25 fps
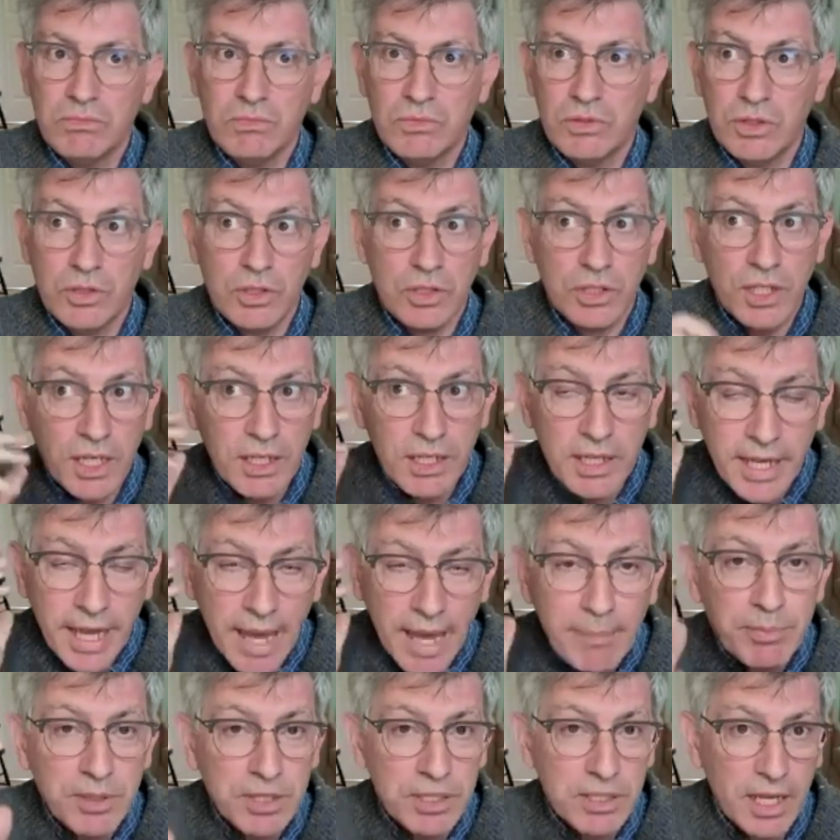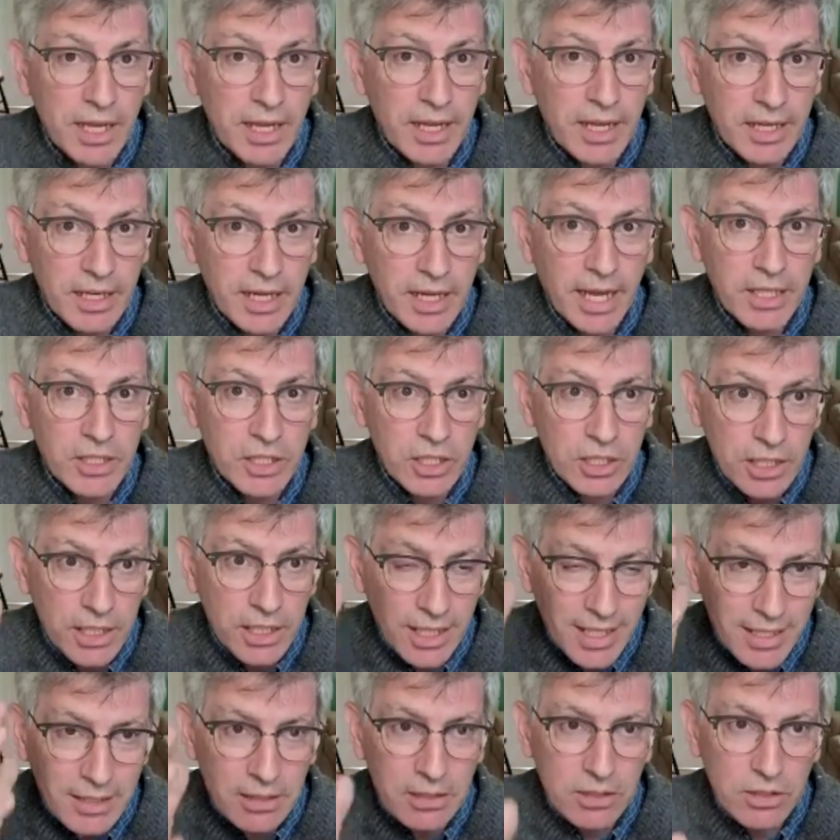They kept saying it
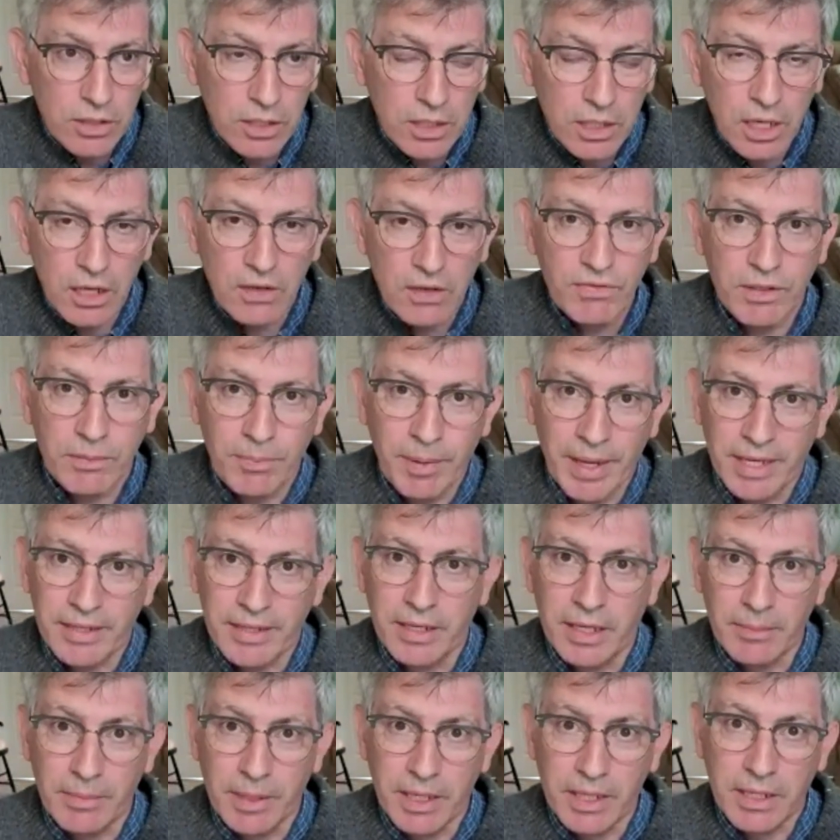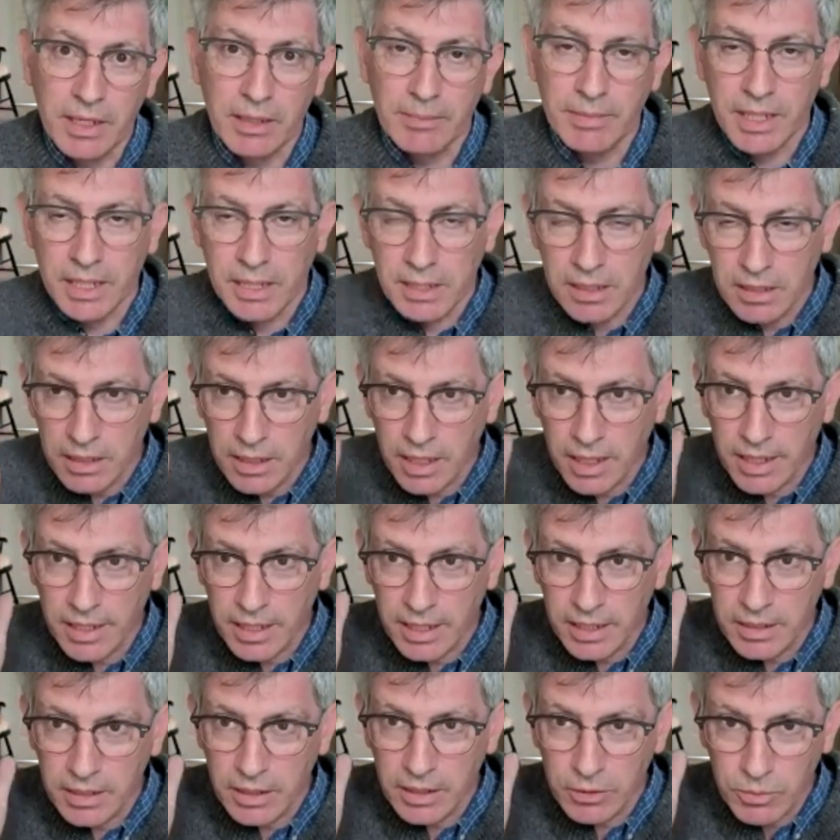actually into the COVID pandemic. I mean, like,
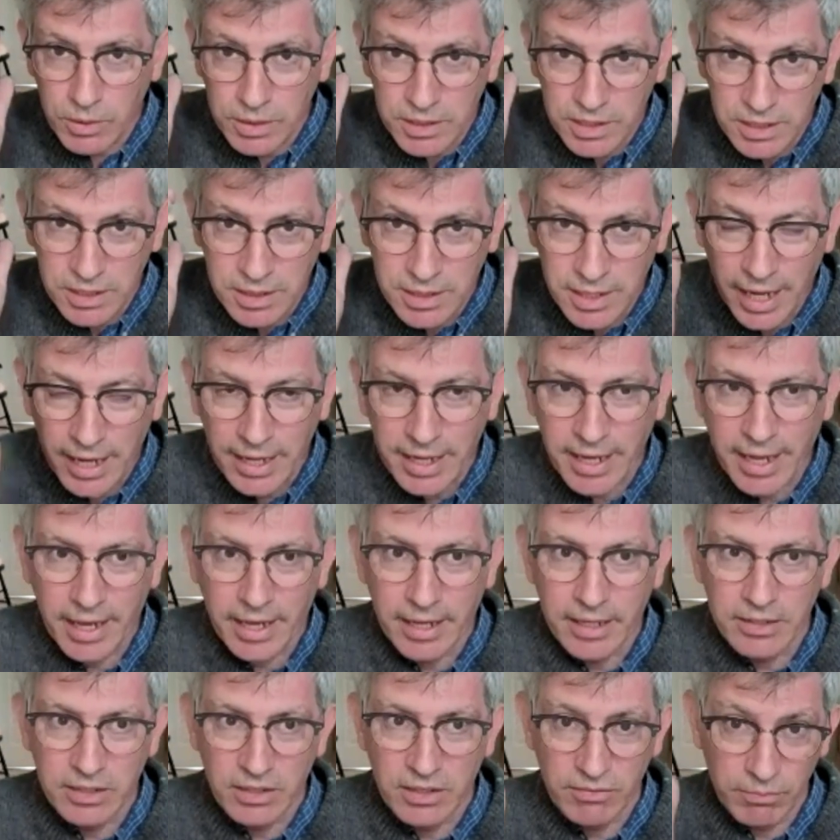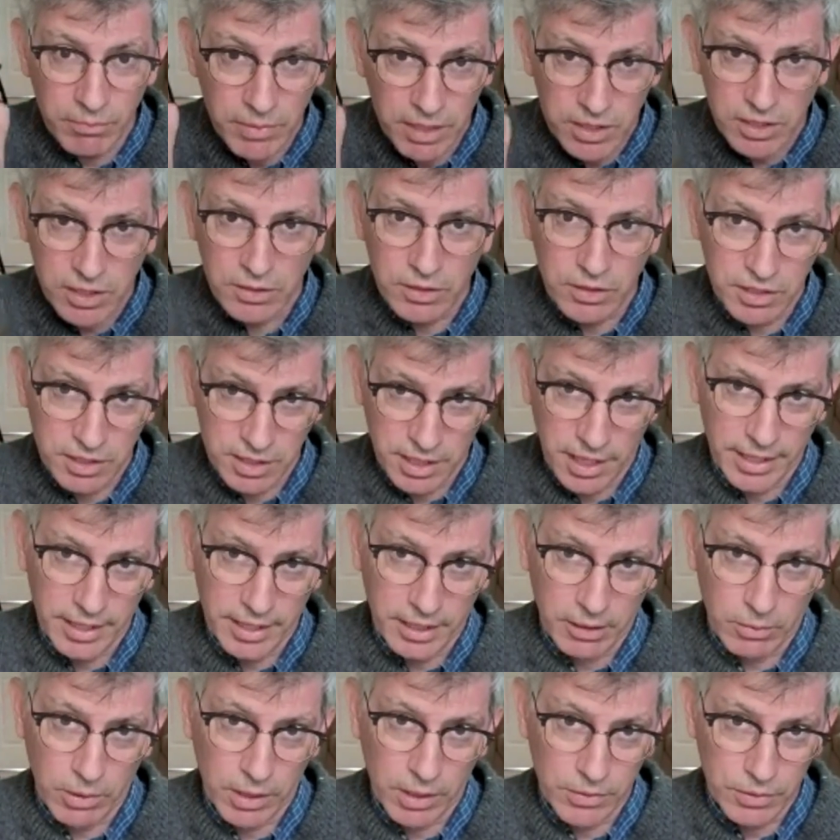in other words, decades of
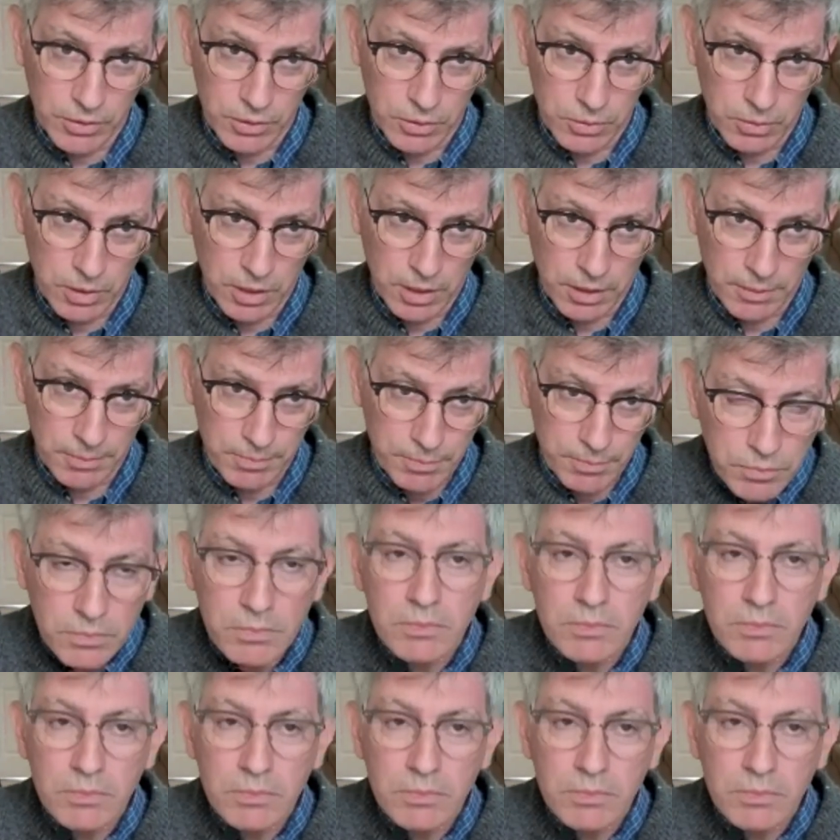misunderstanding Wells's work.